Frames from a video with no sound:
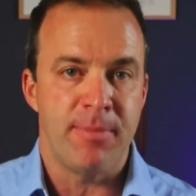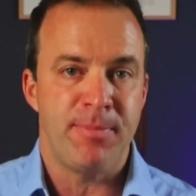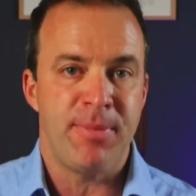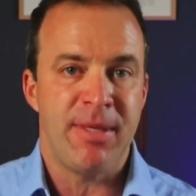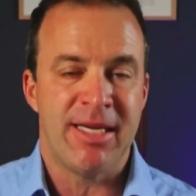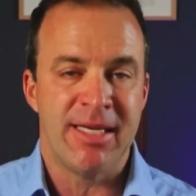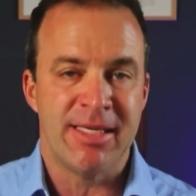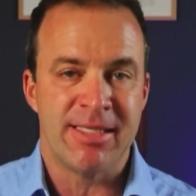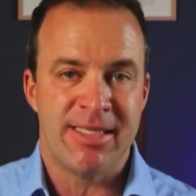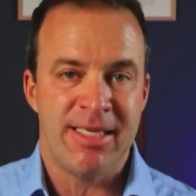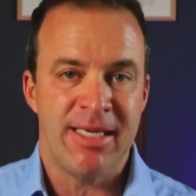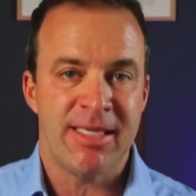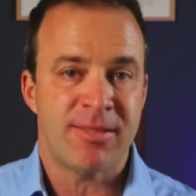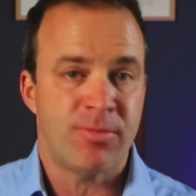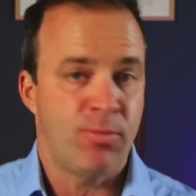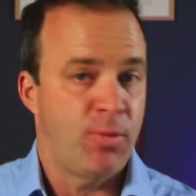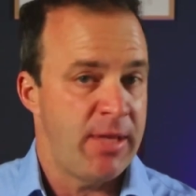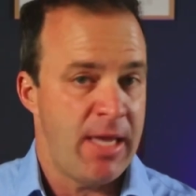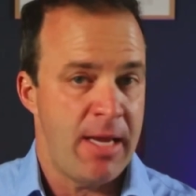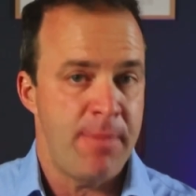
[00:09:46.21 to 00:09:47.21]
Because this,
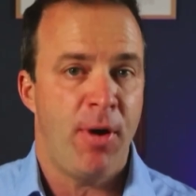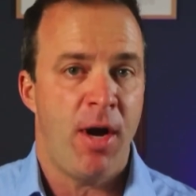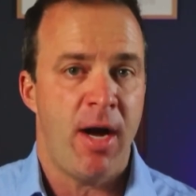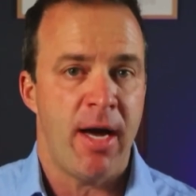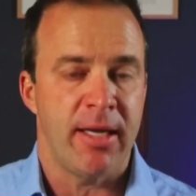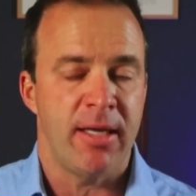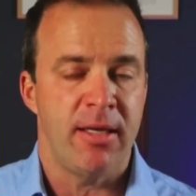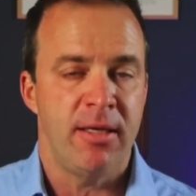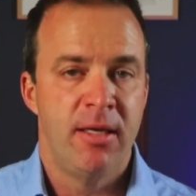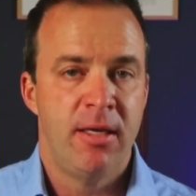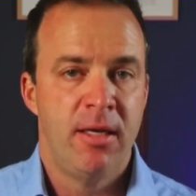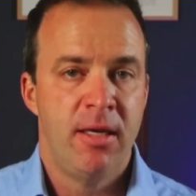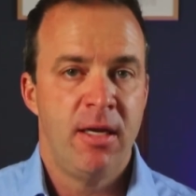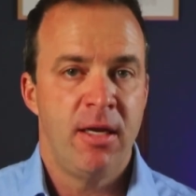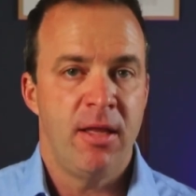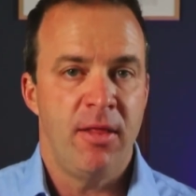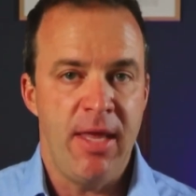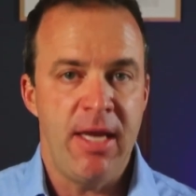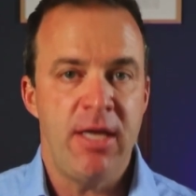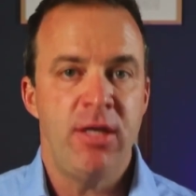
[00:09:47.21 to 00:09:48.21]
when they bought it,
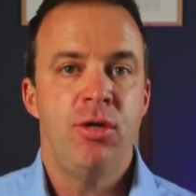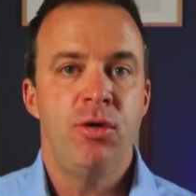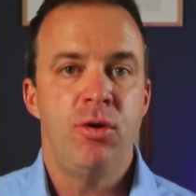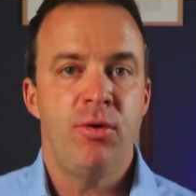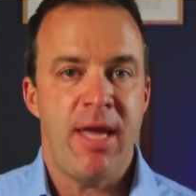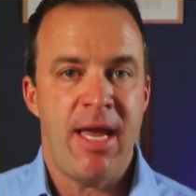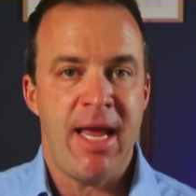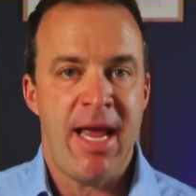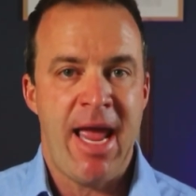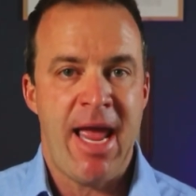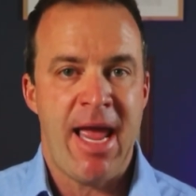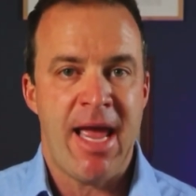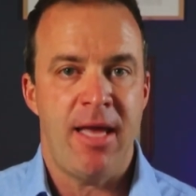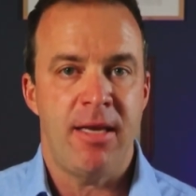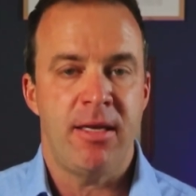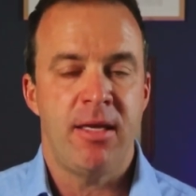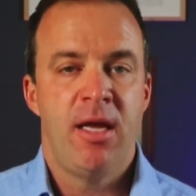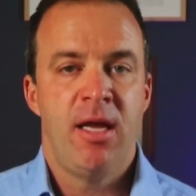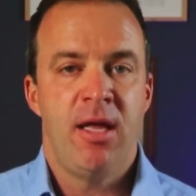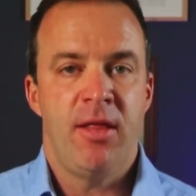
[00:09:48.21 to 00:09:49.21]
they knew they
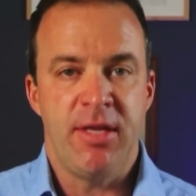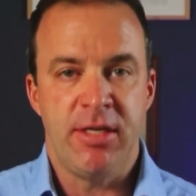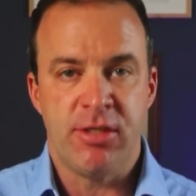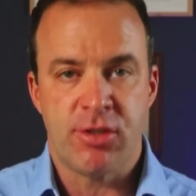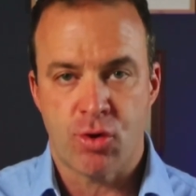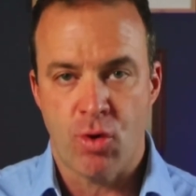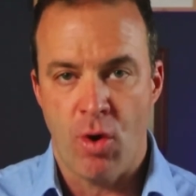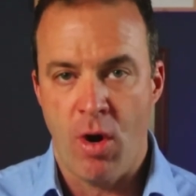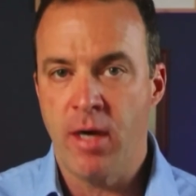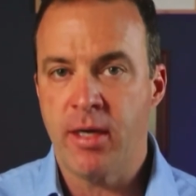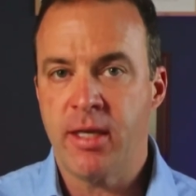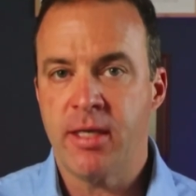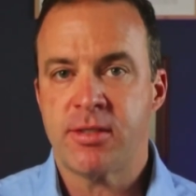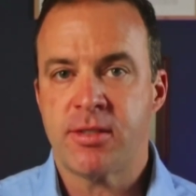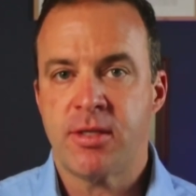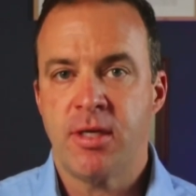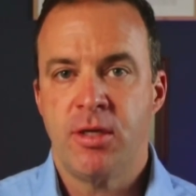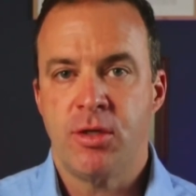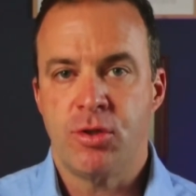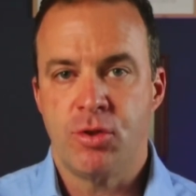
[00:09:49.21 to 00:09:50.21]
had the
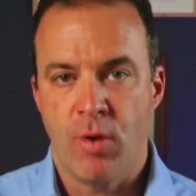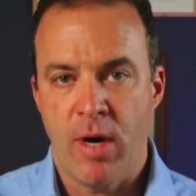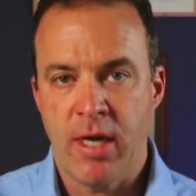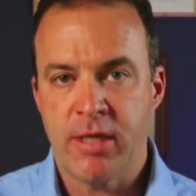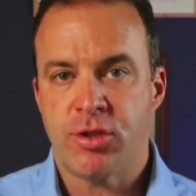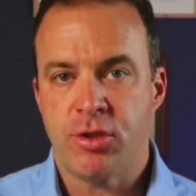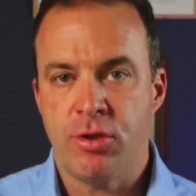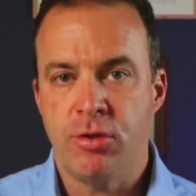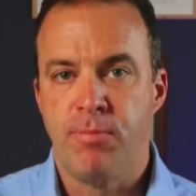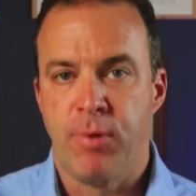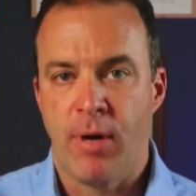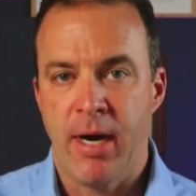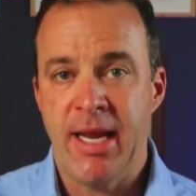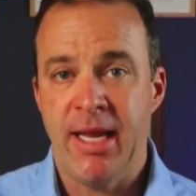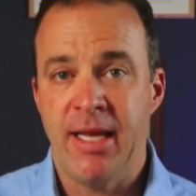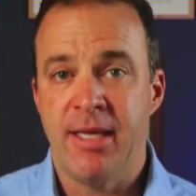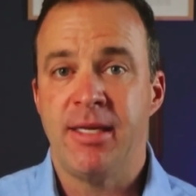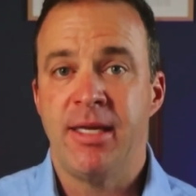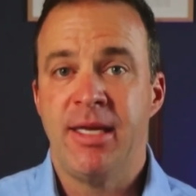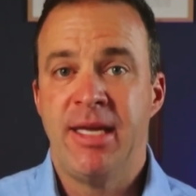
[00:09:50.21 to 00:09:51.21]
strongest dress shoe
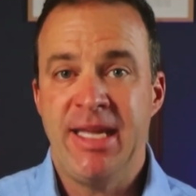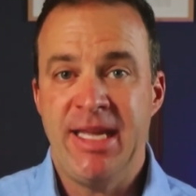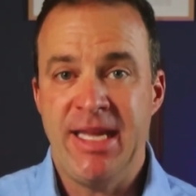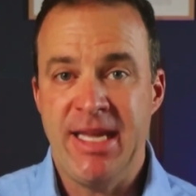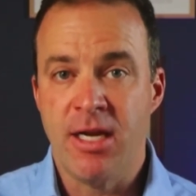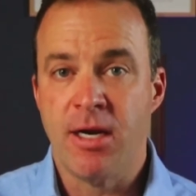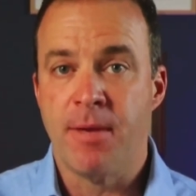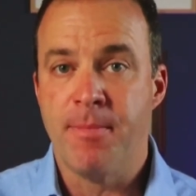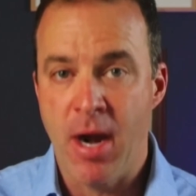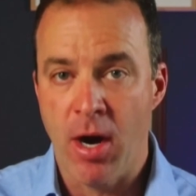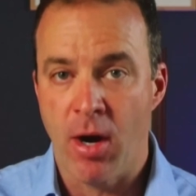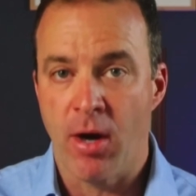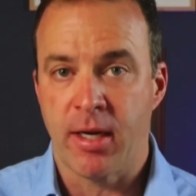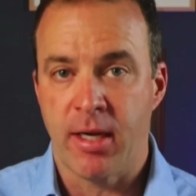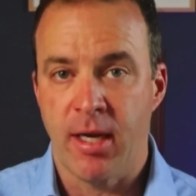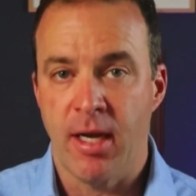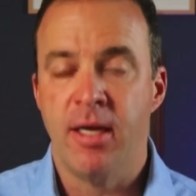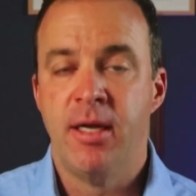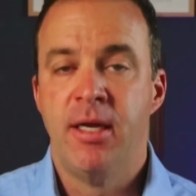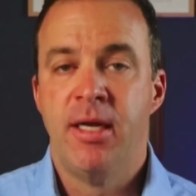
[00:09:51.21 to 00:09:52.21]
brand in
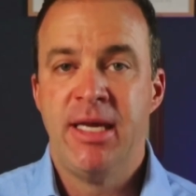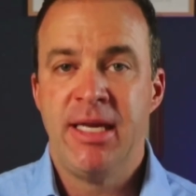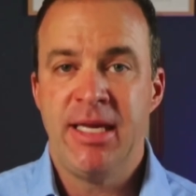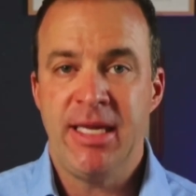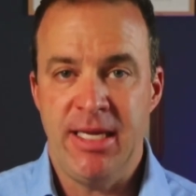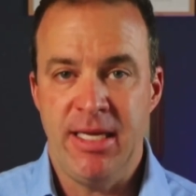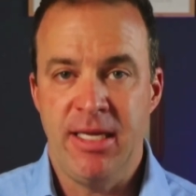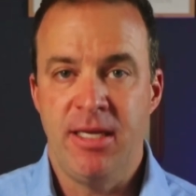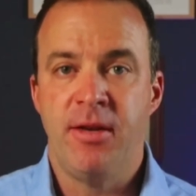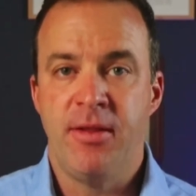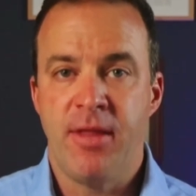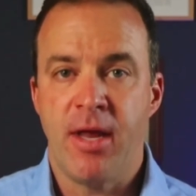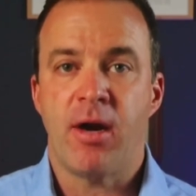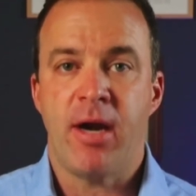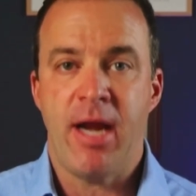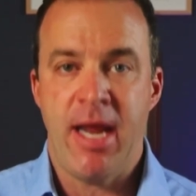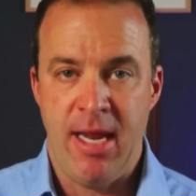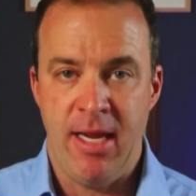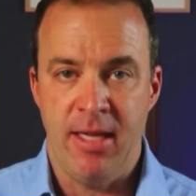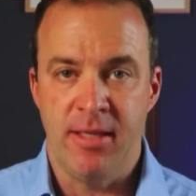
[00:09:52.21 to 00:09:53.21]
America in their
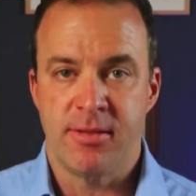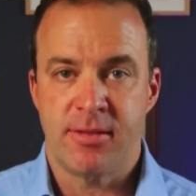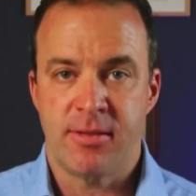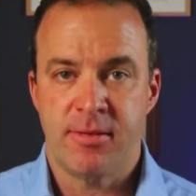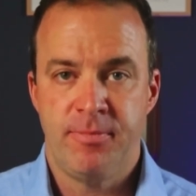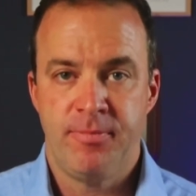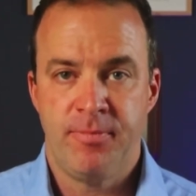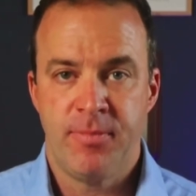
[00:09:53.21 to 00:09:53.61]
hands.